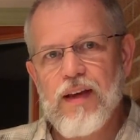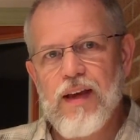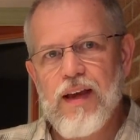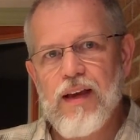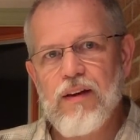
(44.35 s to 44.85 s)

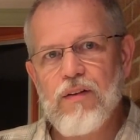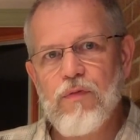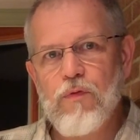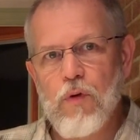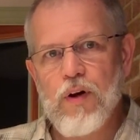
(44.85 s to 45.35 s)
and
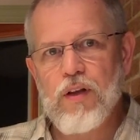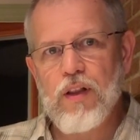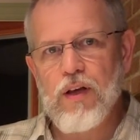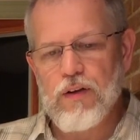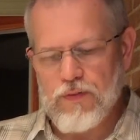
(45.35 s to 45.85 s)
4
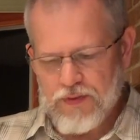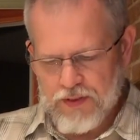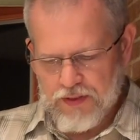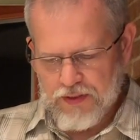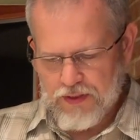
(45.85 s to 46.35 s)
cloves,